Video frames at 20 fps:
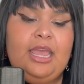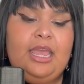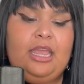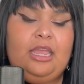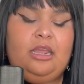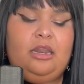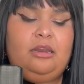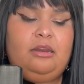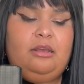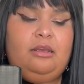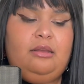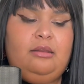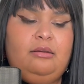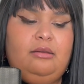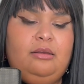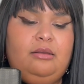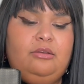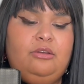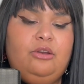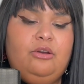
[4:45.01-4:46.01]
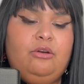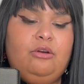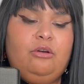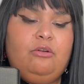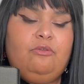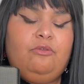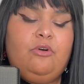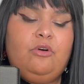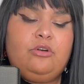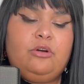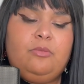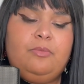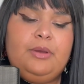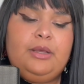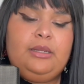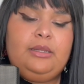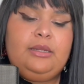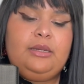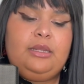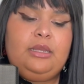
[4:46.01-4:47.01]
in your
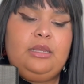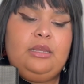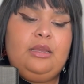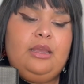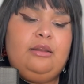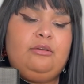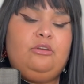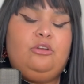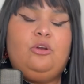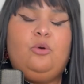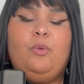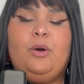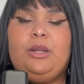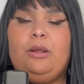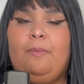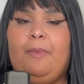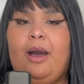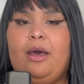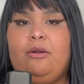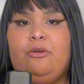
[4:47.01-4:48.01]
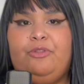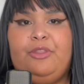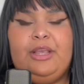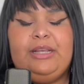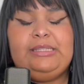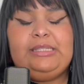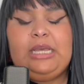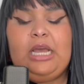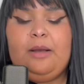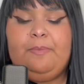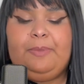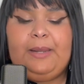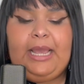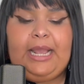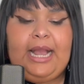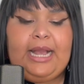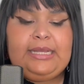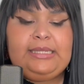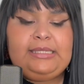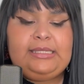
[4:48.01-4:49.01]
vulnerability, and you don't want to bottle things up,
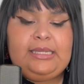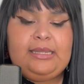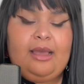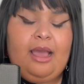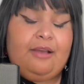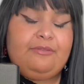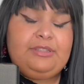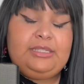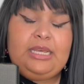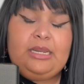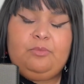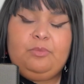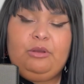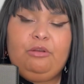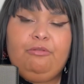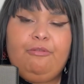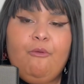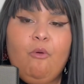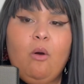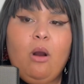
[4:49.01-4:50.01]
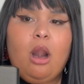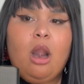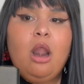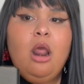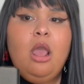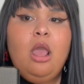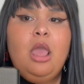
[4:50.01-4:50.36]
like I've said before.